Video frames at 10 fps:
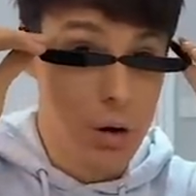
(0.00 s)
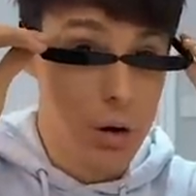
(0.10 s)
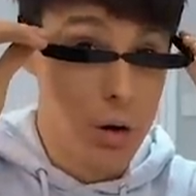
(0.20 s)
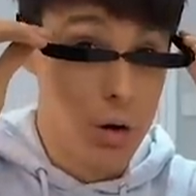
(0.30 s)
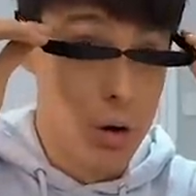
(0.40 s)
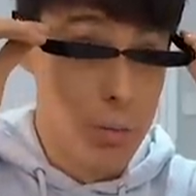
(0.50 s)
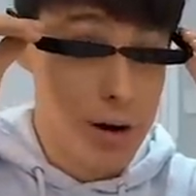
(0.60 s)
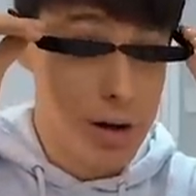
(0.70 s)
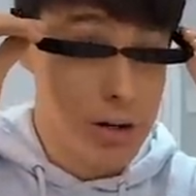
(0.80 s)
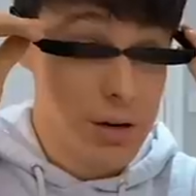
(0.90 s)
Oh
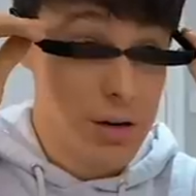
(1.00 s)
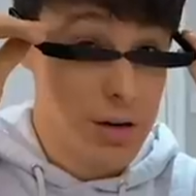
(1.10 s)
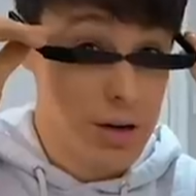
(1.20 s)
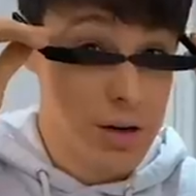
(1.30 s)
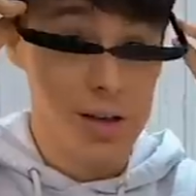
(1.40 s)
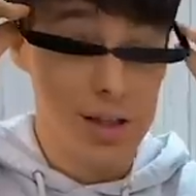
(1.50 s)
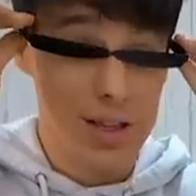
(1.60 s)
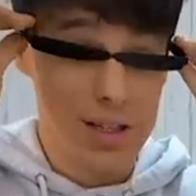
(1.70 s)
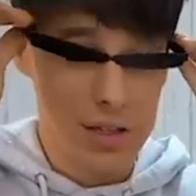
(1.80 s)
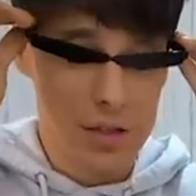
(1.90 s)
my God.
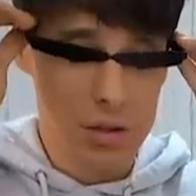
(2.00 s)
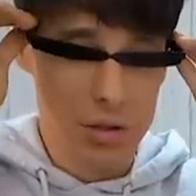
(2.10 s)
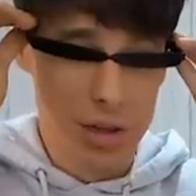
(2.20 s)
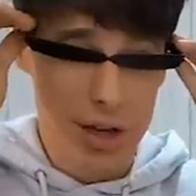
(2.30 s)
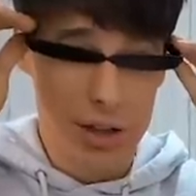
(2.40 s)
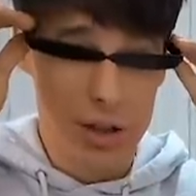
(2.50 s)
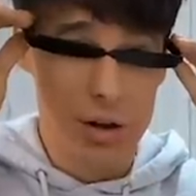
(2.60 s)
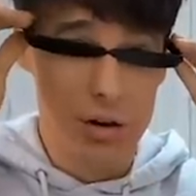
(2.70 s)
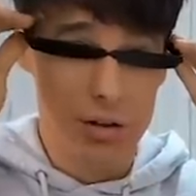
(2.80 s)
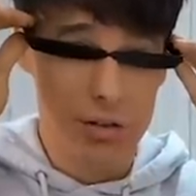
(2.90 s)
These are too like
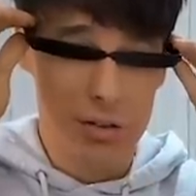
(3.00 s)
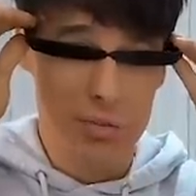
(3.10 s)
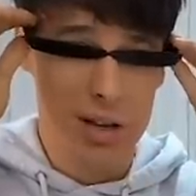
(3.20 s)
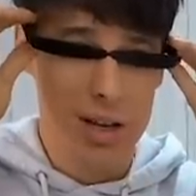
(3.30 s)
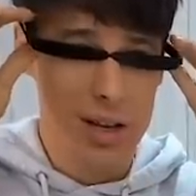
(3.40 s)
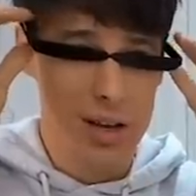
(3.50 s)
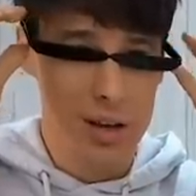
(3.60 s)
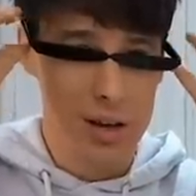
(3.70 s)
long for me.